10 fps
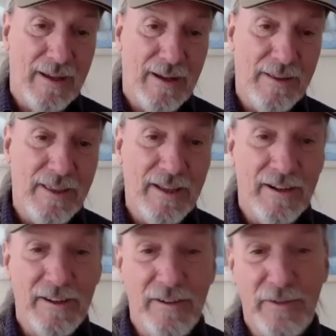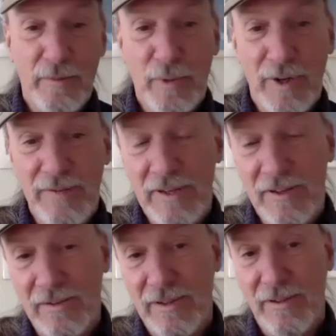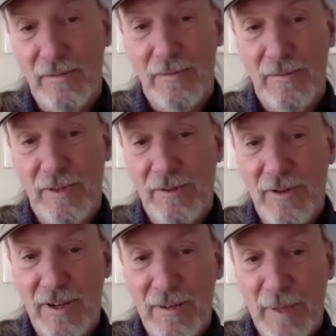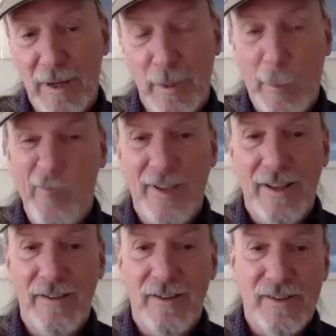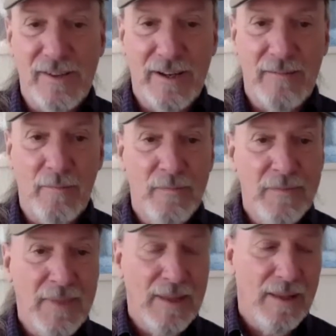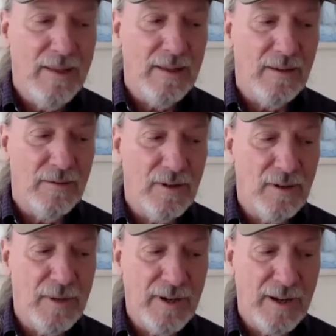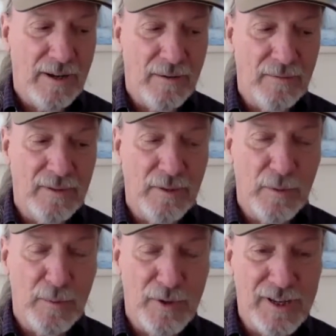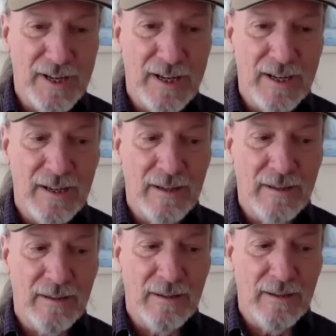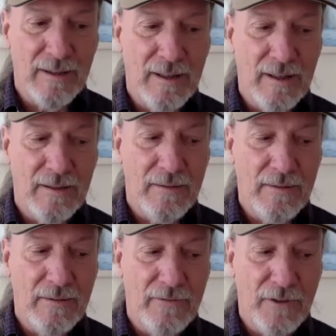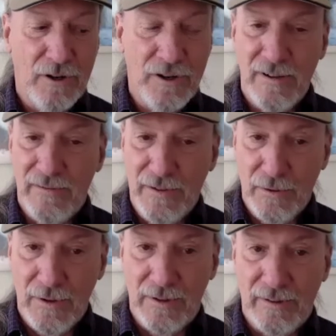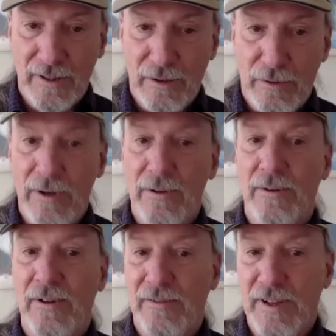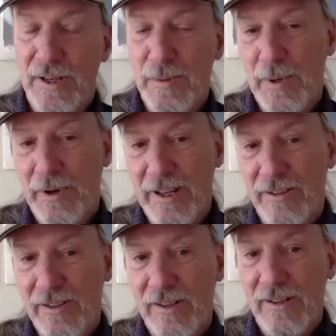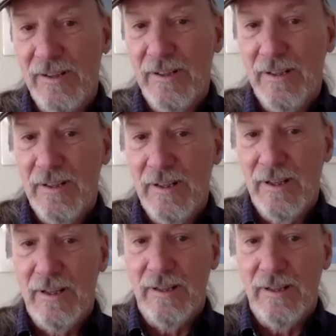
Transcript: I think in an interview previously, you, you talked about it and just said, you know, talk about how you were presenting a, a version of your your own lived experience, mm-hmm.